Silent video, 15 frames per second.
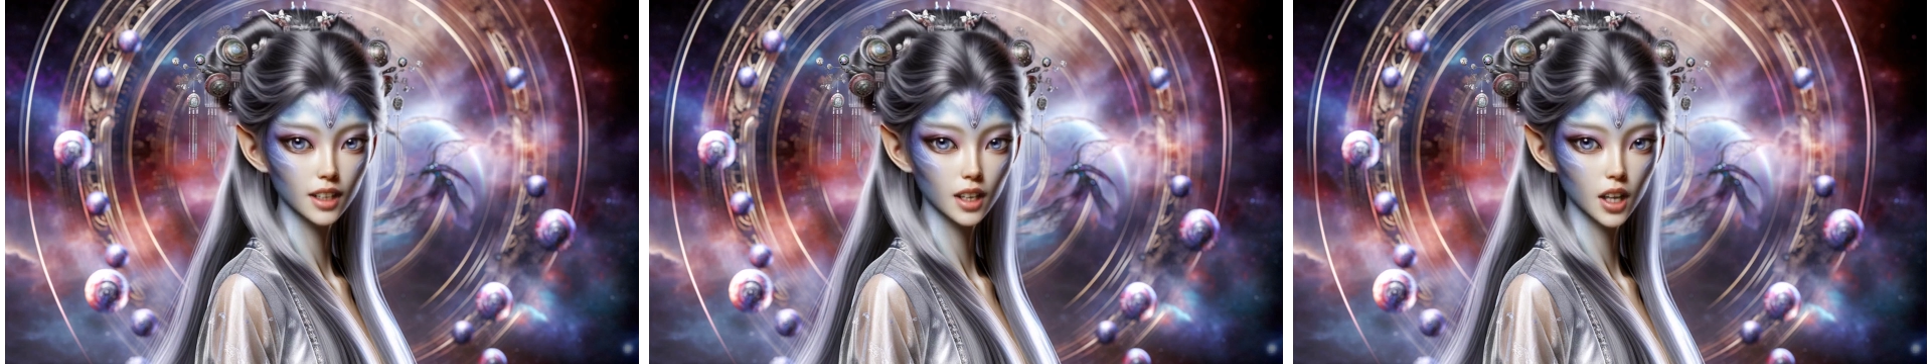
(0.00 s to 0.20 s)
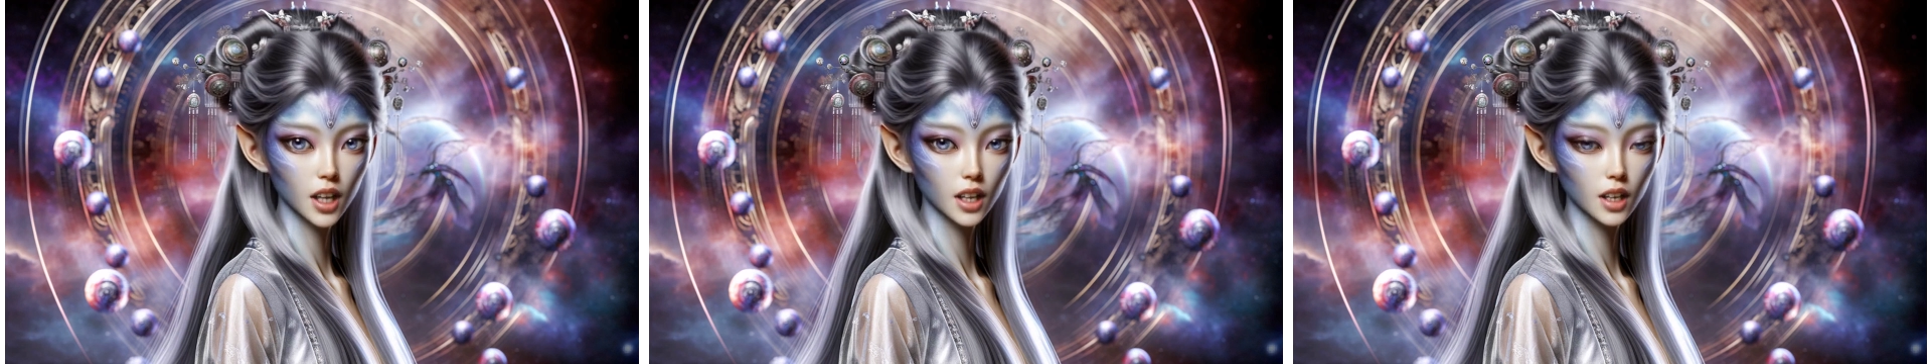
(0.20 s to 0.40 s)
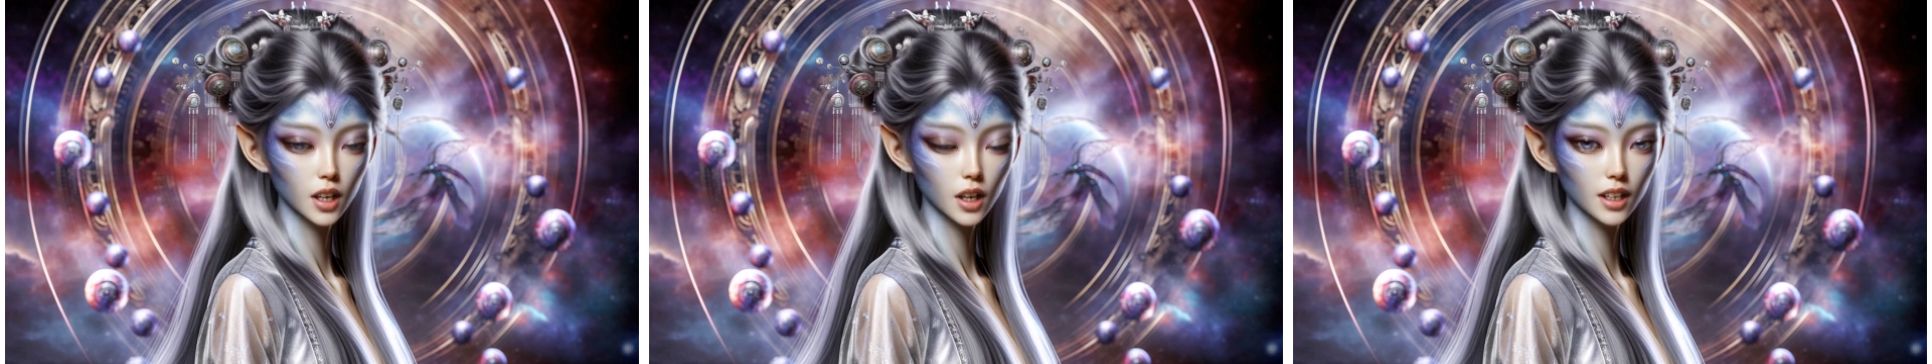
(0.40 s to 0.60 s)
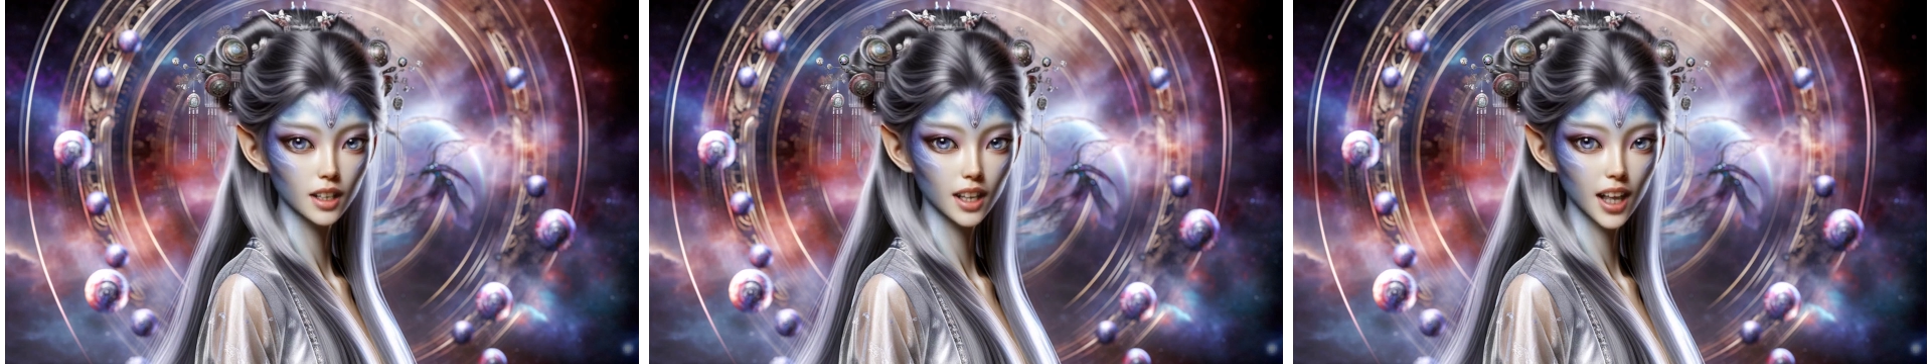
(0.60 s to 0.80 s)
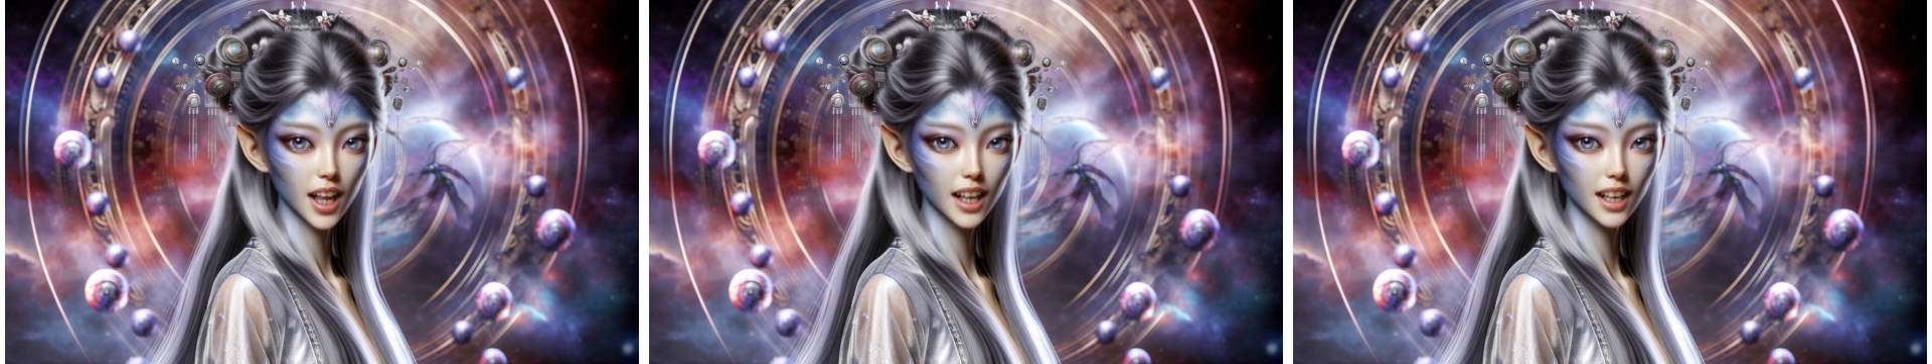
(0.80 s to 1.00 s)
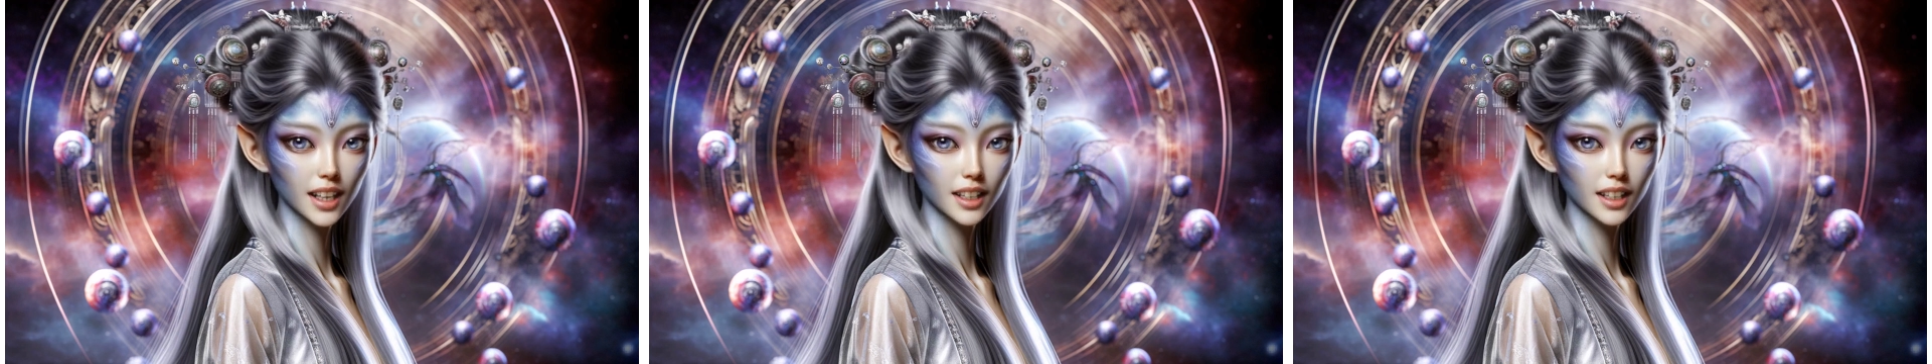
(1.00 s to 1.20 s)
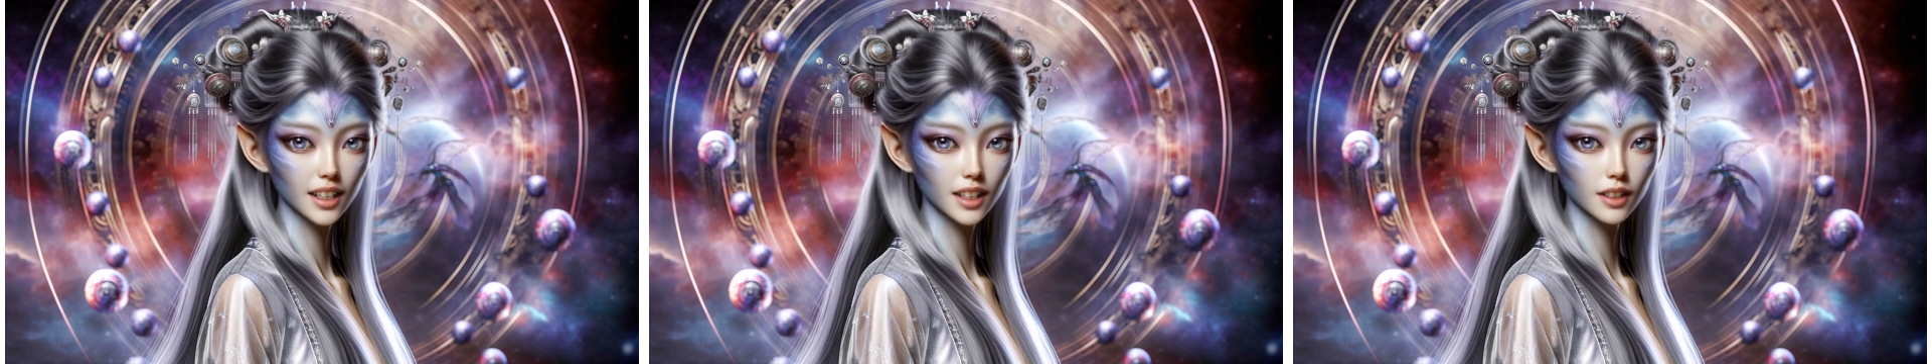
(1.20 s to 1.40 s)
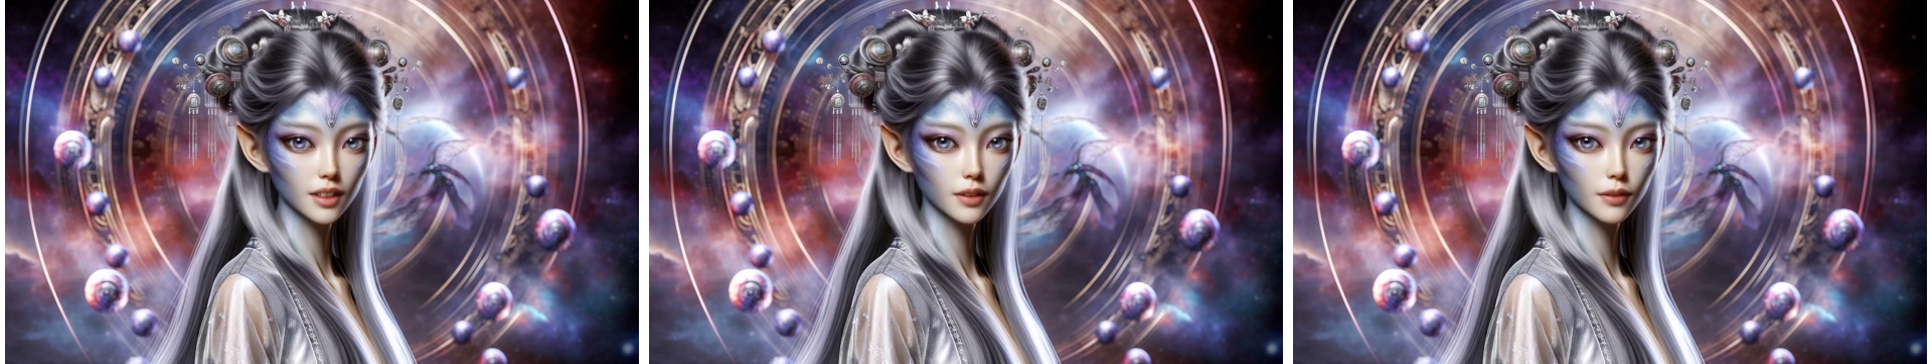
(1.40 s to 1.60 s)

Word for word: on your thighs.